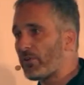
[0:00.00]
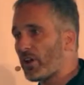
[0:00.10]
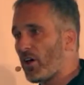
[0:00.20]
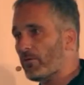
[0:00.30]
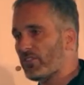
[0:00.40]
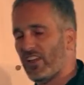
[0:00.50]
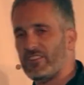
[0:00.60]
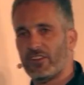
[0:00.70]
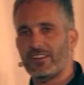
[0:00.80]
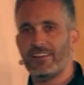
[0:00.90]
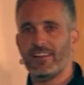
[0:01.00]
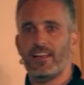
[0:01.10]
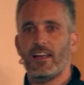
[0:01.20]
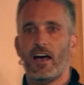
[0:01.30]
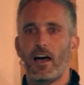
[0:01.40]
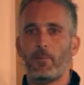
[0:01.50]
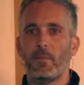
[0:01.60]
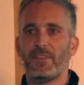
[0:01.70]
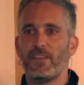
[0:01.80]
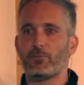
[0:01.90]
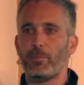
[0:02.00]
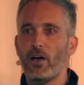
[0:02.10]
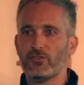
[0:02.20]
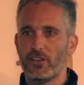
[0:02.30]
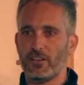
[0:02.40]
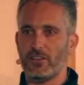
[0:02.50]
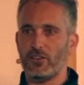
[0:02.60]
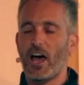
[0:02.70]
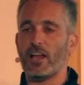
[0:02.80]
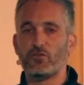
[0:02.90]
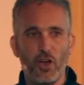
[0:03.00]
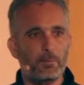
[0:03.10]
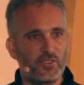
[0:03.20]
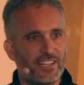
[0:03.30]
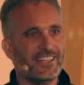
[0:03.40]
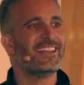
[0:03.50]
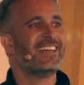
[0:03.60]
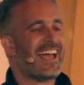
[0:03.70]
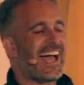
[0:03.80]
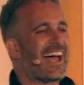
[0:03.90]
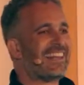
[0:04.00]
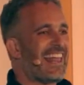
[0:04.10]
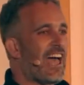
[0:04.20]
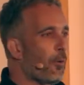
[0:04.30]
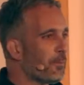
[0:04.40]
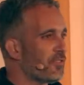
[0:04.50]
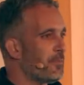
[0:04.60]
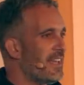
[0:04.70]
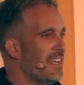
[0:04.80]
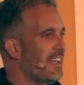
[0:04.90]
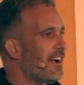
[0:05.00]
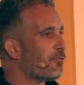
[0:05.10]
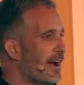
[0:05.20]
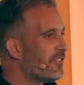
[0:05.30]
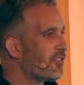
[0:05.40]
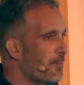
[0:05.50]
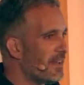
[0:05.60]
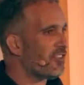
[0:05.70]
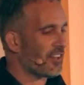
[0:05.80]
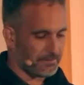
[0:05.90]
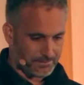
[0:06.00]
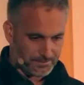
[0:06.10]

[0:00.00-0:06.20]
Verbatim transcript: through the conversation, um, this person uh, jumps in and helps me arrange the meeting.